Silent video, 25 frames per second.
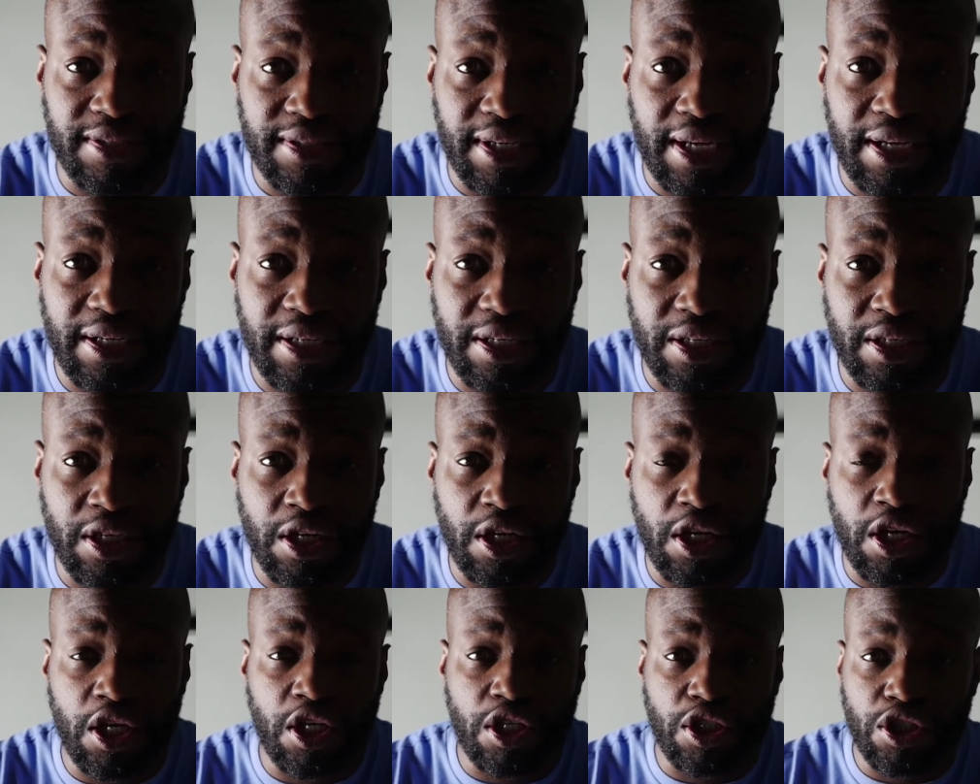setting,
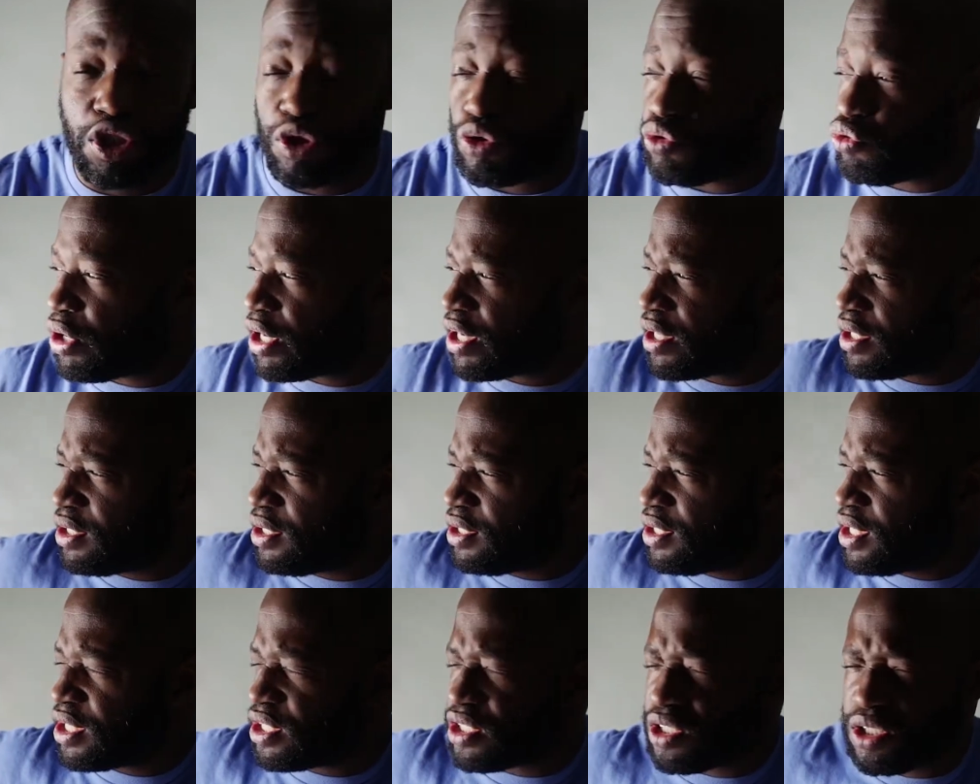directly
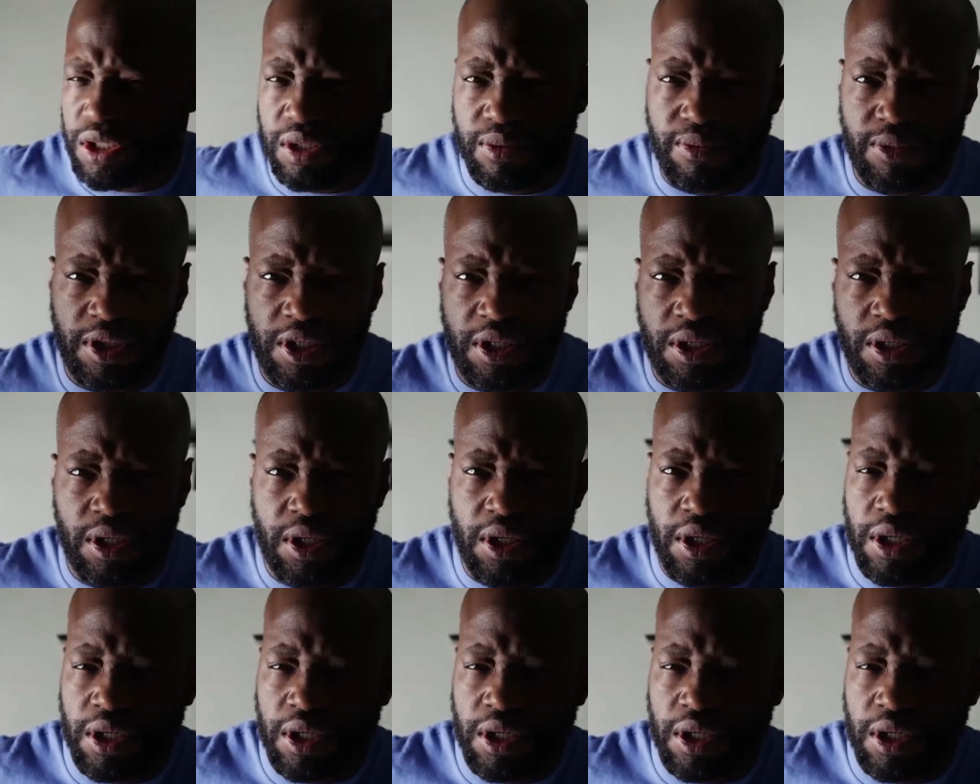next to me.